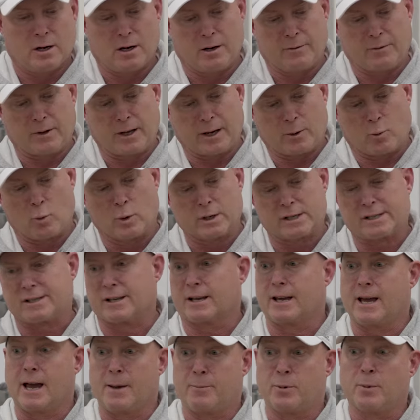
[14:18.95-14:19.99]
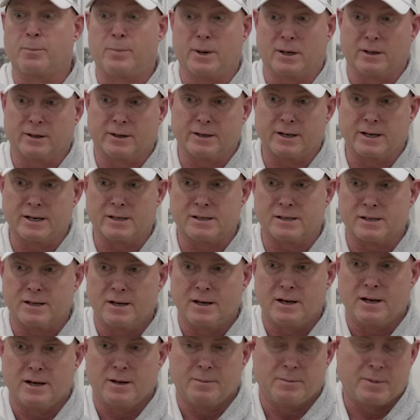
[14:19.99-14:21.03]
of like what's the capabilities
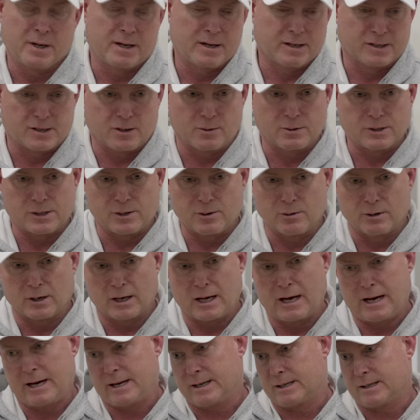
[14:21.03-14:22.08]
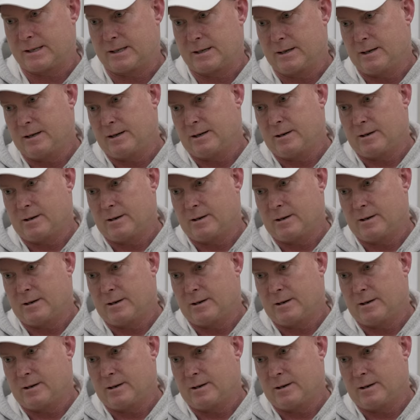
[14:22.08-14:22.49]
because those utilize